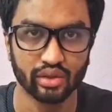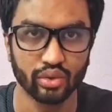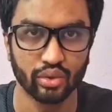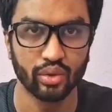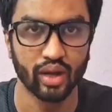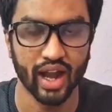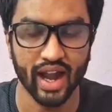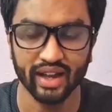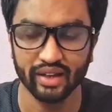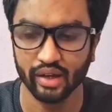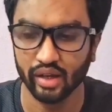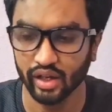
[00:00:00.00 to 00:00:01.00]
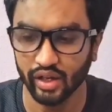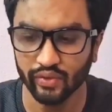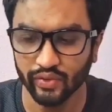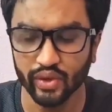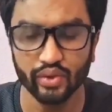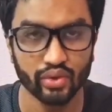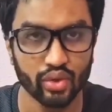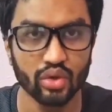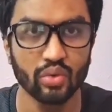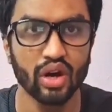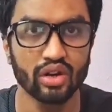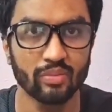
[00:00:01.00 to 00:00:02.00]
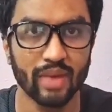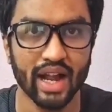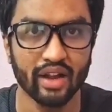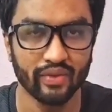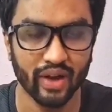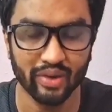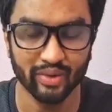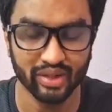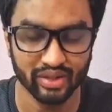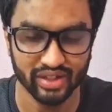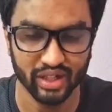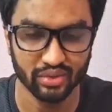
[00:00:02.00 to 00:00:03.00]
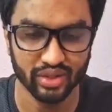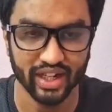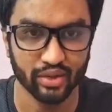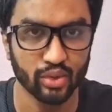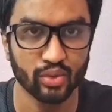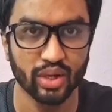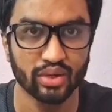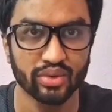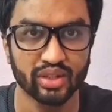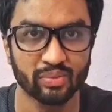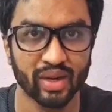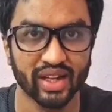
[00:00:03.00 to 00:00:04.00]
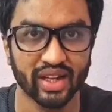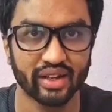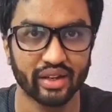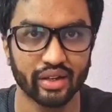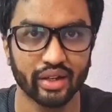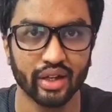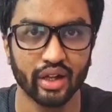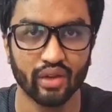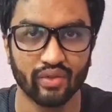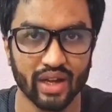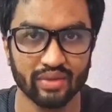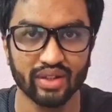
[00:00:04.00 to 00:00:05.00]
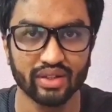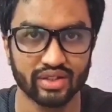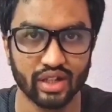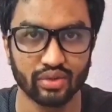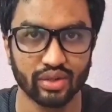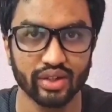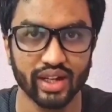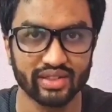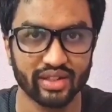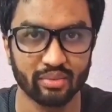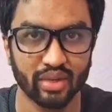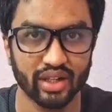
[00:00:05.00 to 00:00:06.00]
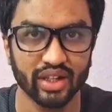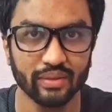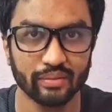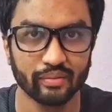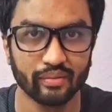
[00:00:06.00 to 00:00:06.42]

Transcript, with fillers: So and if you don't want to buy a five years router and don't want to spend in a five years router extra money,